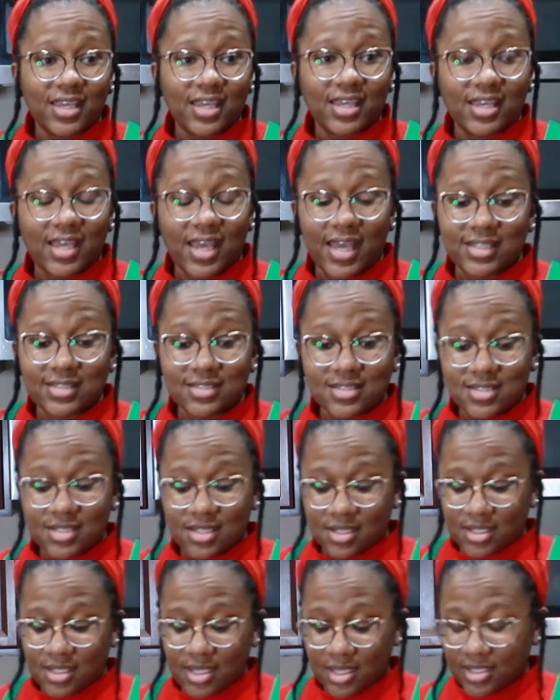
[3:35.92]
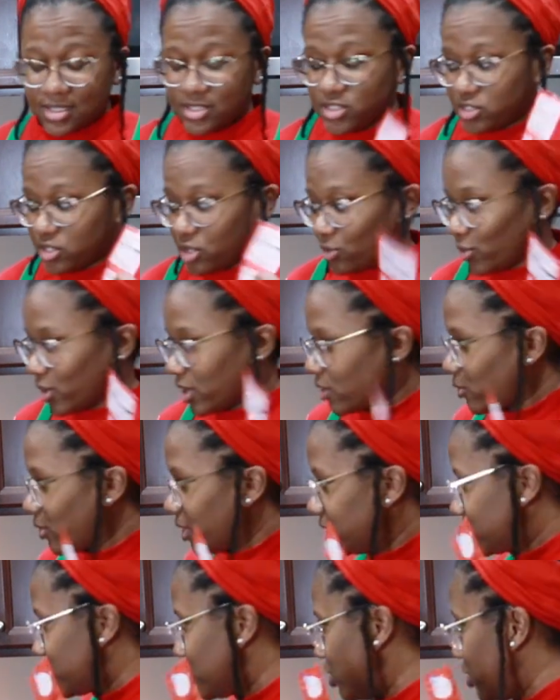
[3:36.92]
the instant yeast, so we're
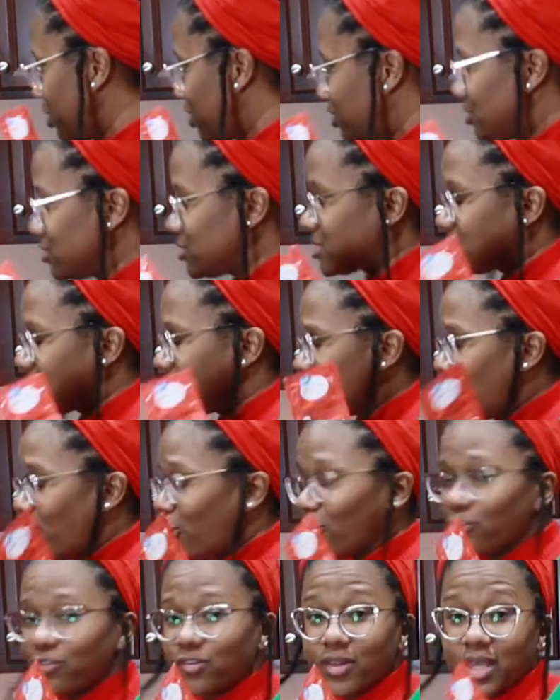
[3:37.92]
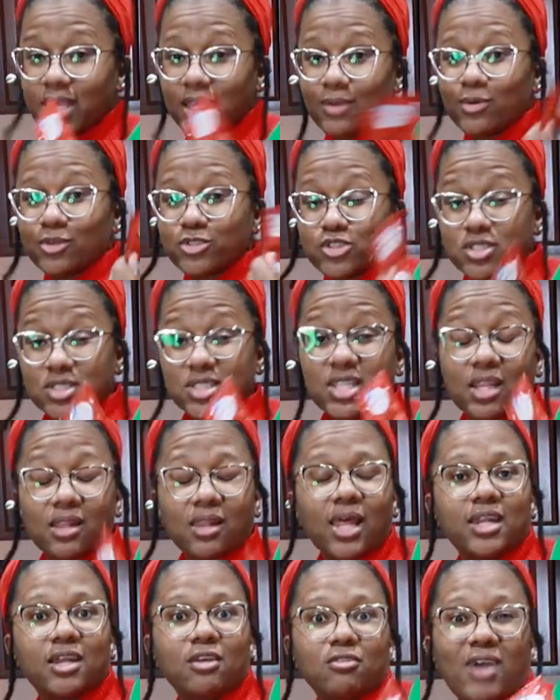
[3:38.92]
going to use, hopefully we just need to
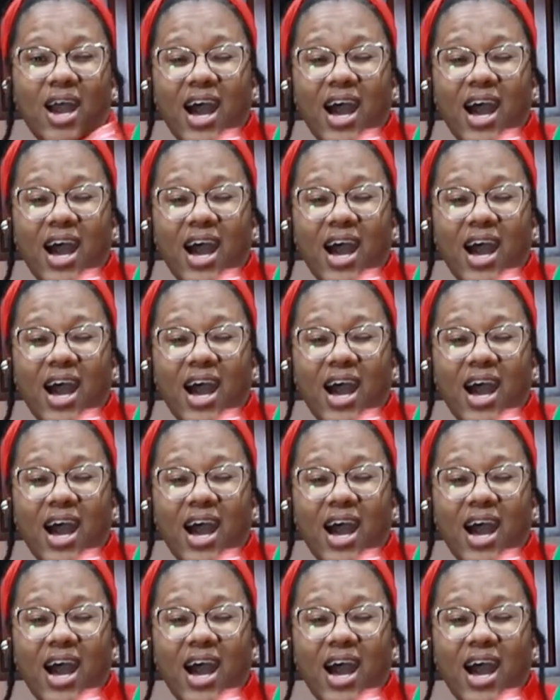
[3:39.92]
let it